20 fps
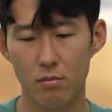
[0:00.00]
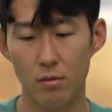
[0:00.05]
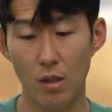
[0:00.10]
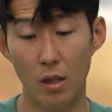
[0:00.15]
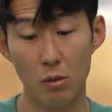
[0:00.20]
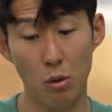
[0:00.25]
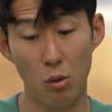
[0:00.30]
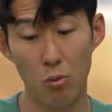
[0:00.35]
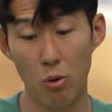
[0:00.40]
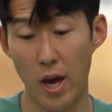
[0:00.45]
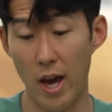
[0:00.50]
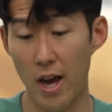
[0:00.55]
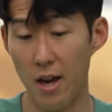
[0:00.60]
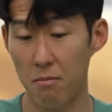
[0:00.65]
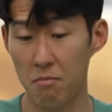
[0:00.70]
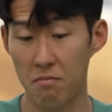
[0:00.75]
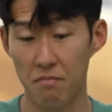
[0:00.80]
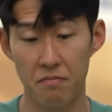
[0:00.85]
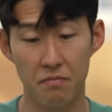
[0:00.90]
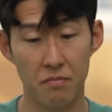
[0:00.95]
that's what we
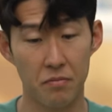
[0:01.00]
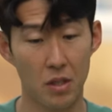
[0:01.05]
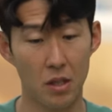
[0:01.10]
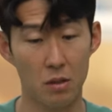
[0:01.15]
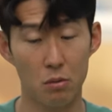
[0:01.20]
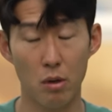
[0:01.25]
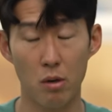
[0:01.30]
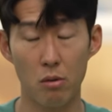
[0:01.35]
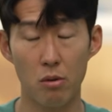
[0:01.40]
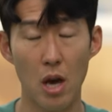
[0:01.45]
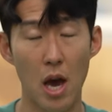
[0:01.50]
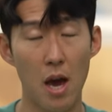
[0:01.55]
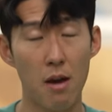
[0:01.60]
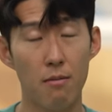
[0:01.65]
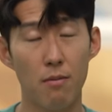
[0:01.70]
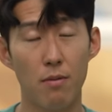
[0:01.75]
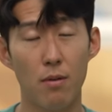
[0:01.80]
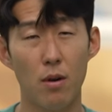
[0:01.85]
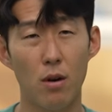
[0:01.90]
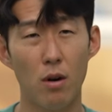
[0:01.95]
aim that's what we
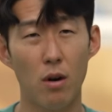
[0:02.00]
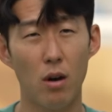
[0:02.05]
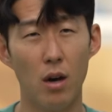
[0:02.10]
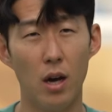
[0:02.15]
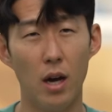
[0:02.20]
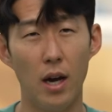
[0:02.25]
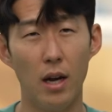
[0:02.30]
aim for